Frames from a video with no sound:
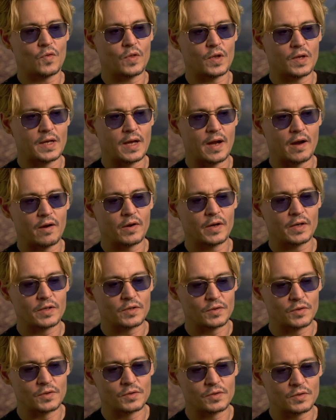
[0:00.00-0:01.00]
the
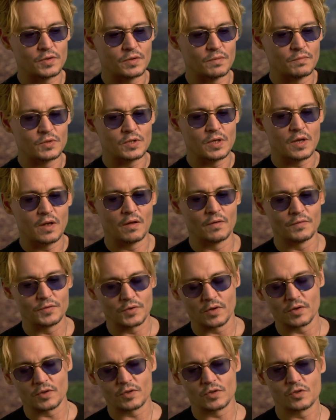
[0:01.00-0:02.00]
characters
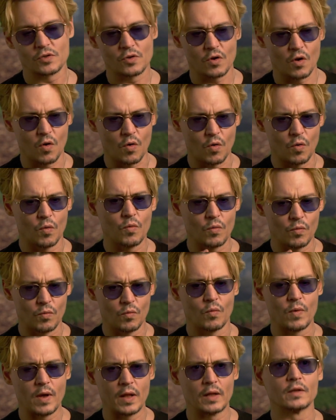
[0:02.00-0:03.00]
themselves are so
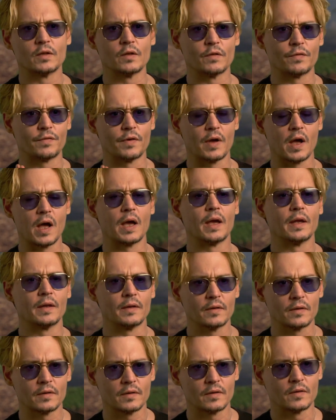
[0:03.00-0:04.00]
well
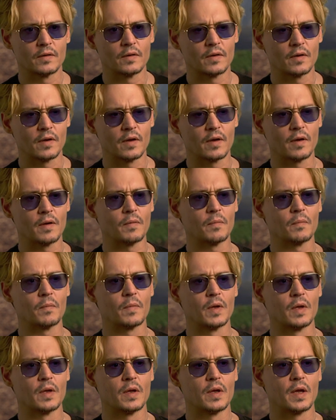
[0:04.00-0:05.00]
defined
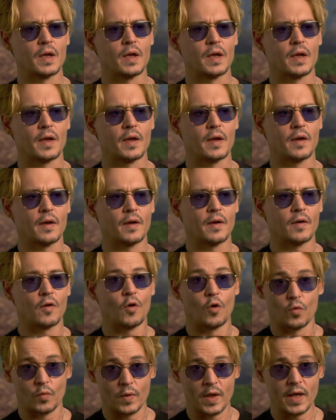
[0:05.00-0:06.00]
um, uh,
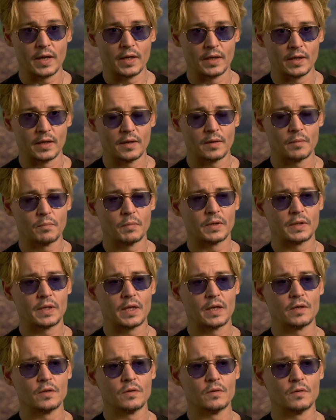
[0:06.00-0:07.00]
already. But
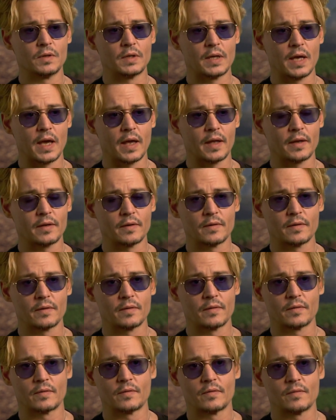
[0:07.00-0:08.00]
then you get,
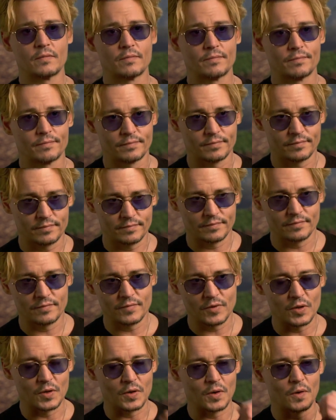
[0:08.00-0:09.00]

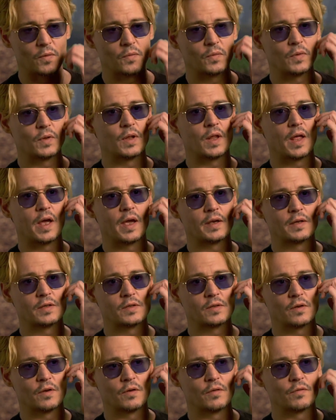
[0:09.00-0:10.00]
you know, the
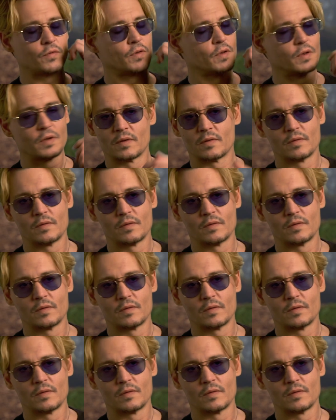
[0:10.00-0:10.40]
likes of